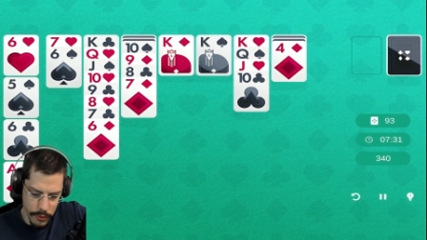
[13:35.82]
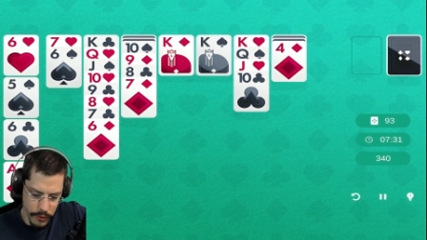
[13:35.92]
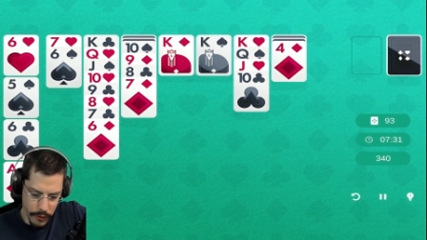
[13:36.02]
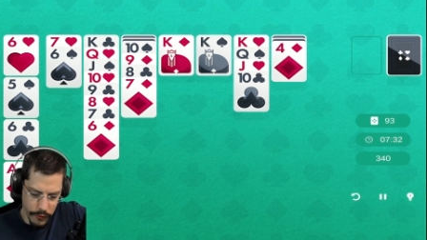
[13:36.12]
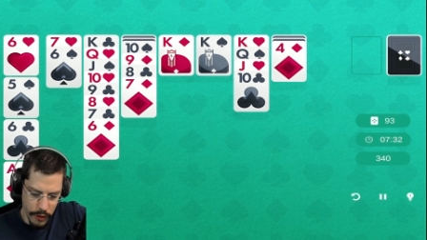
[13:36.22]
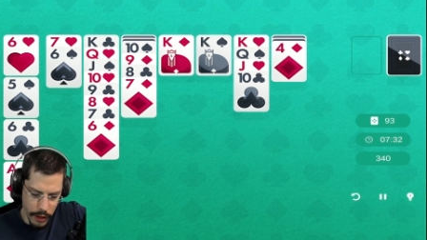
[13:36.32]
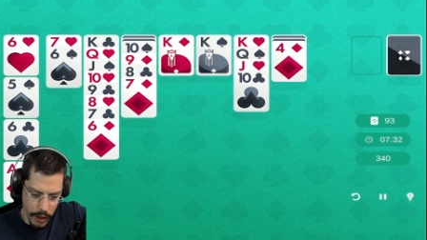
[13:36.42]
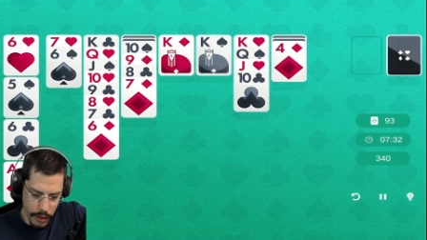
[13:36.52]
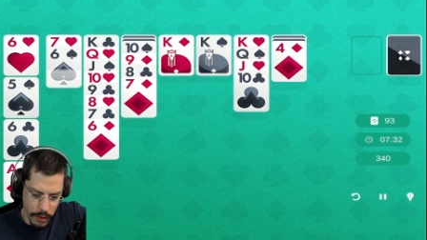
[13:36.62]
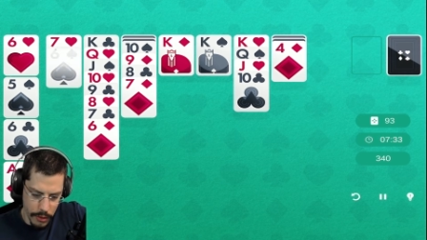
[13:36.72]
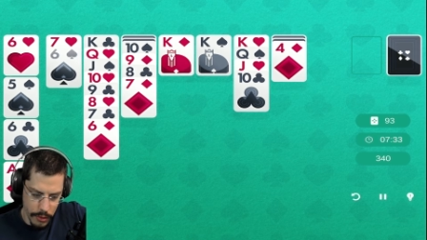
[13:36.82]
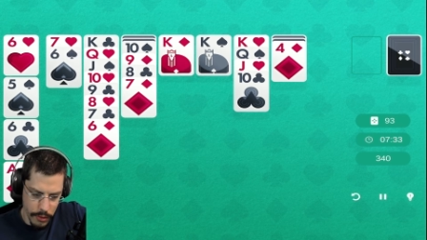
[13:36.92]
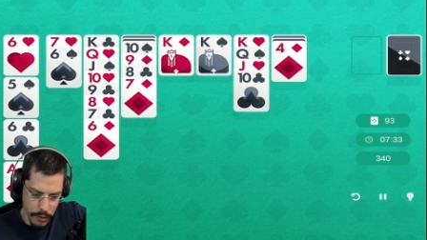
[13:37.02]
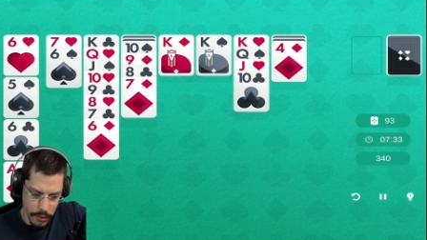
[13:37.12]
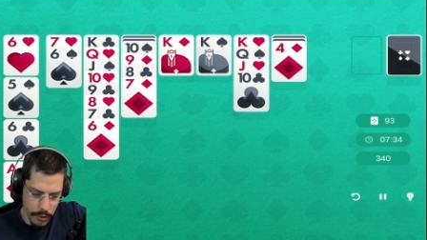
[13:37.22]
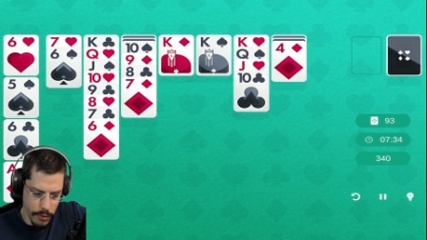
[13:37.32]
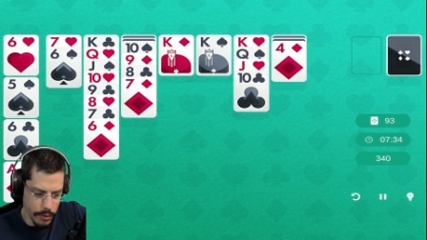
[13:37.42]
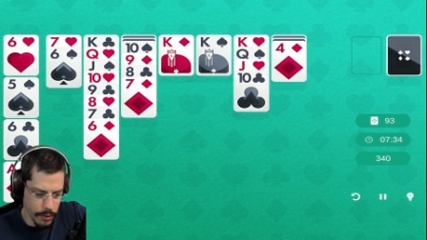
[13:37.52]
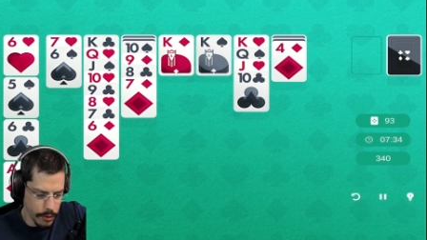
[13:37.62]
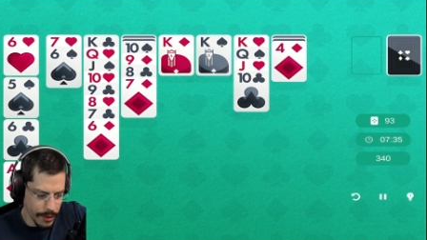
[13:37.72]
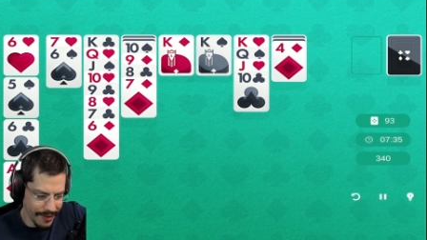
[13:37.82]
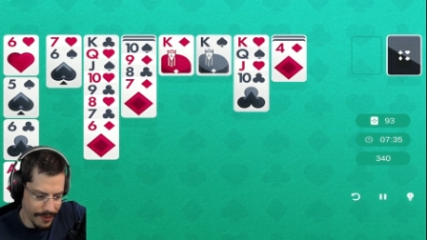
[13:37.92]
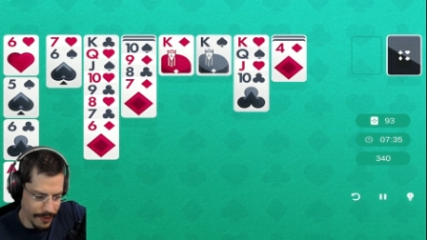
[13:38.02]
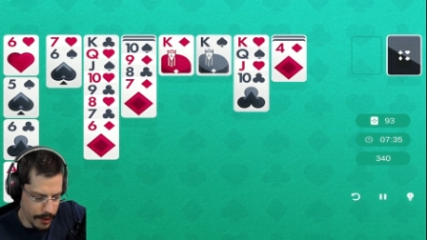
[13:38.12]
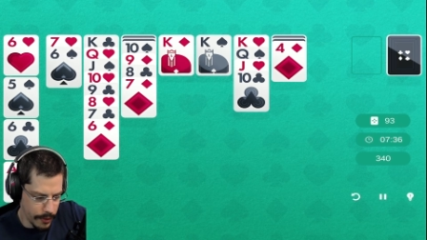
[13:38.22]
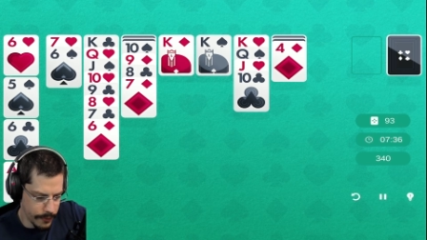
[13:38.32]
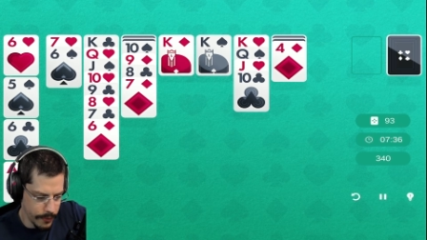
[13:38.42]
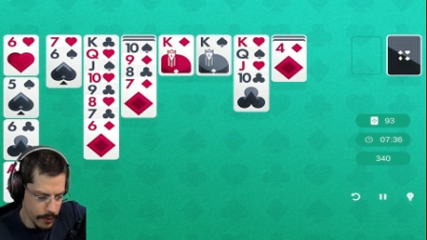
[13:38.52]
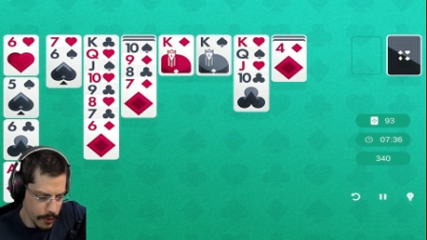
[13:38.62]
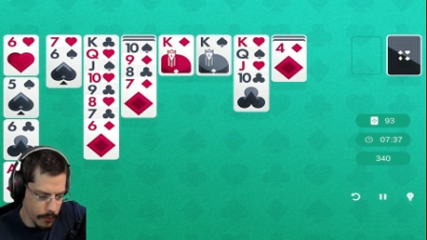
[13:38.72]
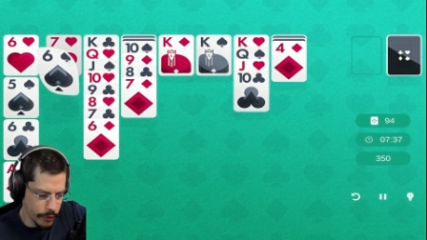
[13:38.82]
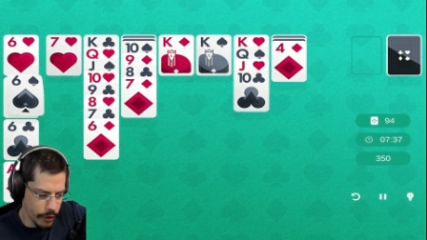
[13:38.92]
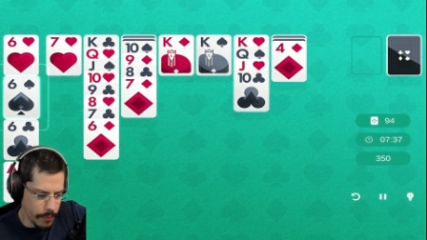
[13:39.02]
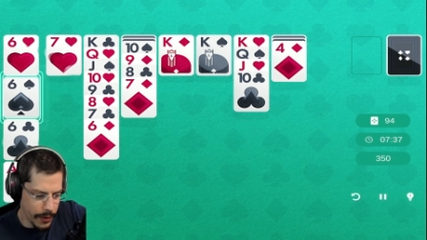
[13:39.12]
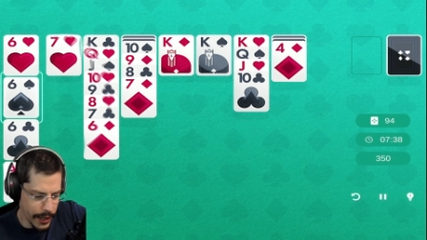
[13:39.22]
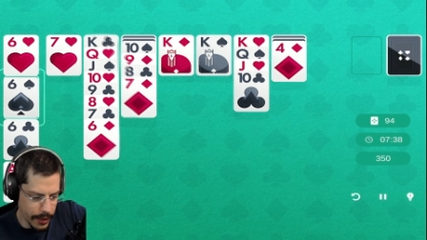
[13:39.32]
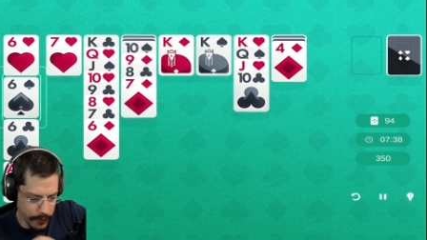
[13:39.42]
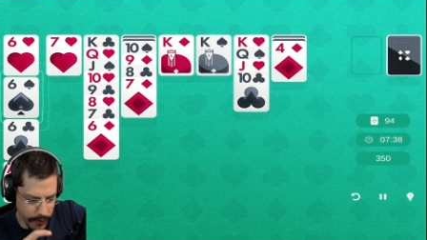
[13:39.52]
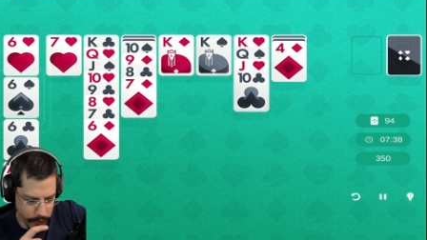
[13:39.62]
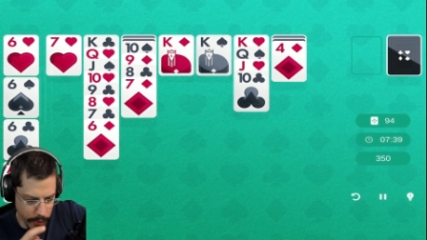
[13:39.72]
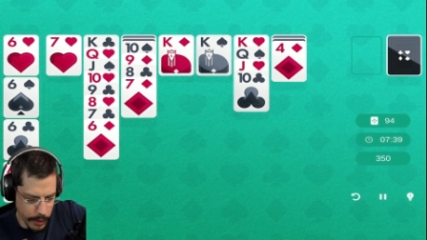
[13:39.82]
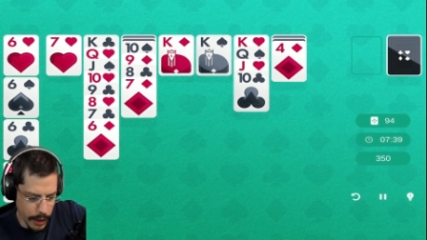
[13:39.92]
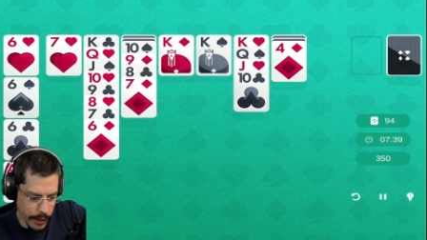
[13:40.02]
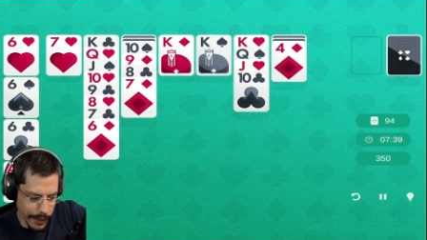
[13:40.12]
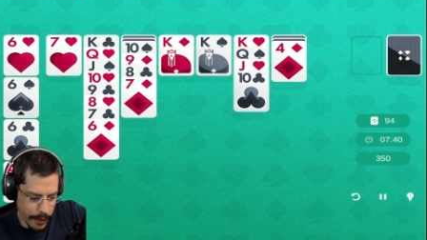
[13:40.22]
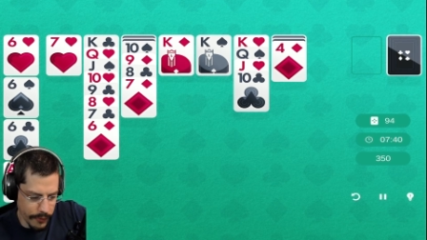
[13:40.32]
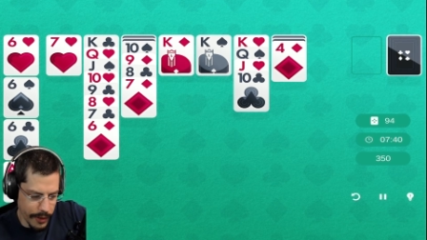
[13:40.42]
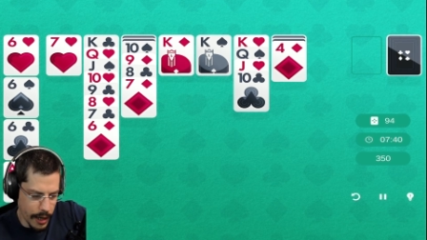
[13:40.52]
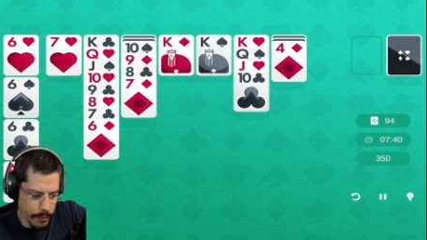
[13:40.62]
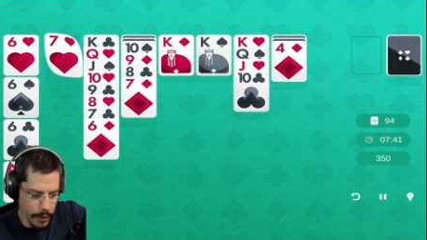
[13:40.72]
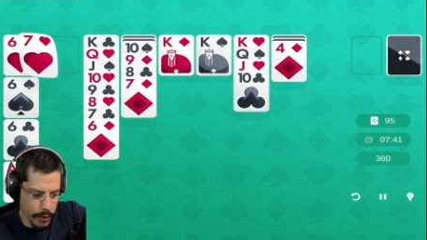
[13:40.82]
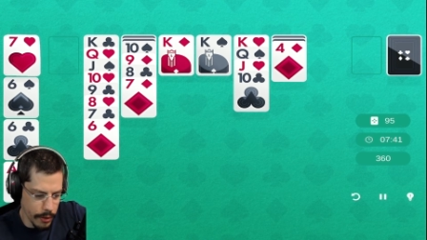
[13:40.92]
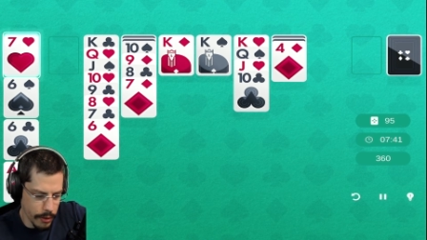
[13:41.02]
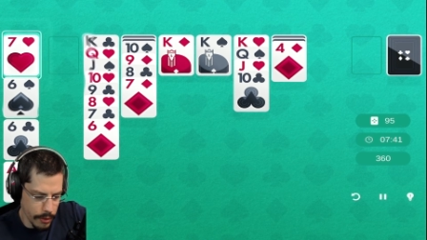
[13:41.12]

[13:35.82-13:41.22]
Just checking. 6. Why should I play that 6? I mean, that doesn't help at all.